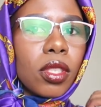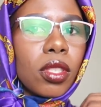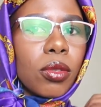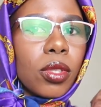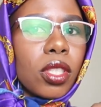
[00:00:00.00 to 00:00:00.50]

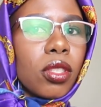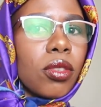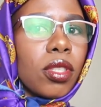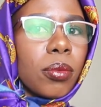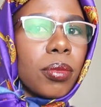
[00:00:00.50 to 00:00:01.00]
So we're just
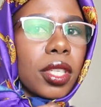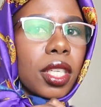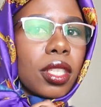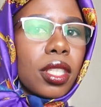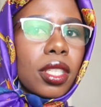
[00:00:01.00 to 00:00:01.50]
going to bring
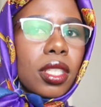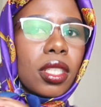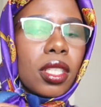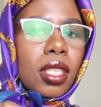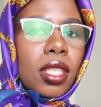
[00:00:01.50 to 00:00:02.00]
her
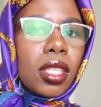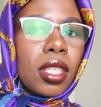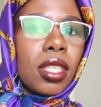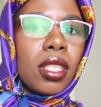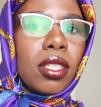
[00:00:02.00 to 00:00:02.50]

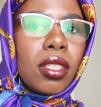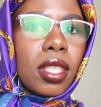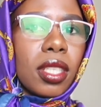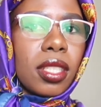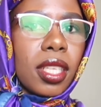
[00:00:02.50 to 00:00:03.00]
to
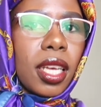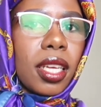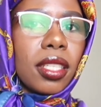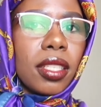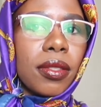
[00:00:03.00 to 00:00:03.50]
this
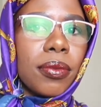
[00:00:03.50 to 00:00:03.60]
side